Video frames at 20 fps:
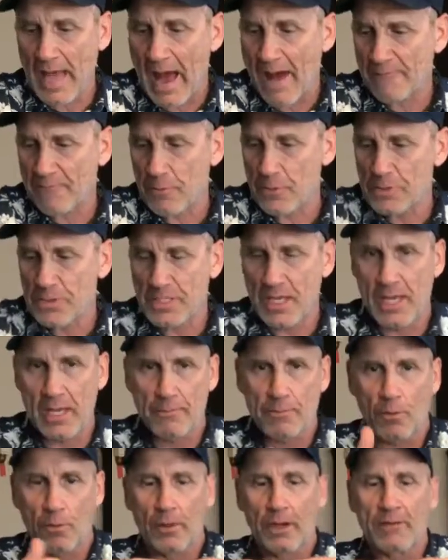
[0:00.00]
gaffer's
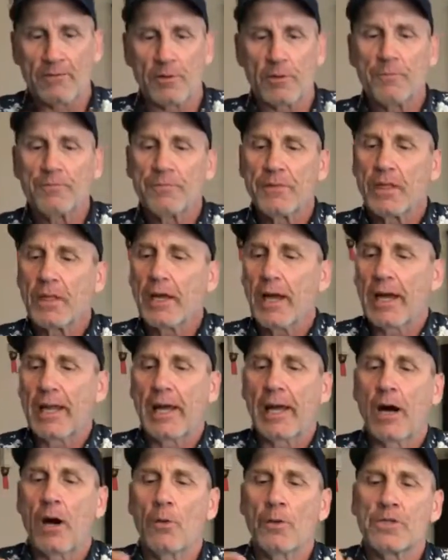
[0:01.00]
tape or whatever, and
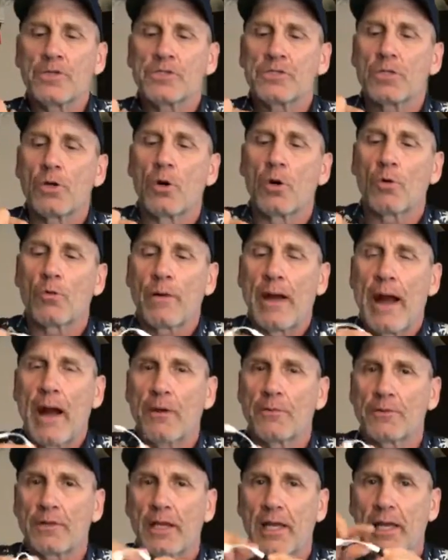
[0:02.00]
I always go
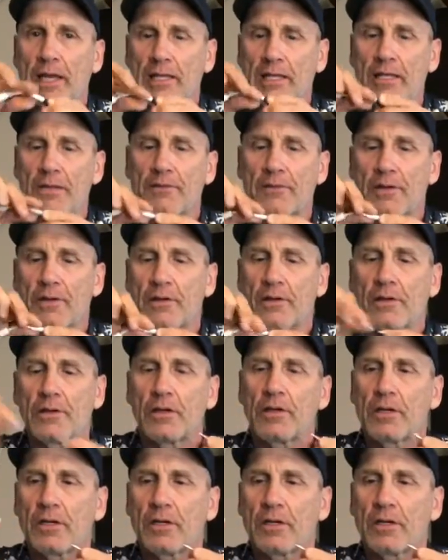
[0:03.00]
around any of the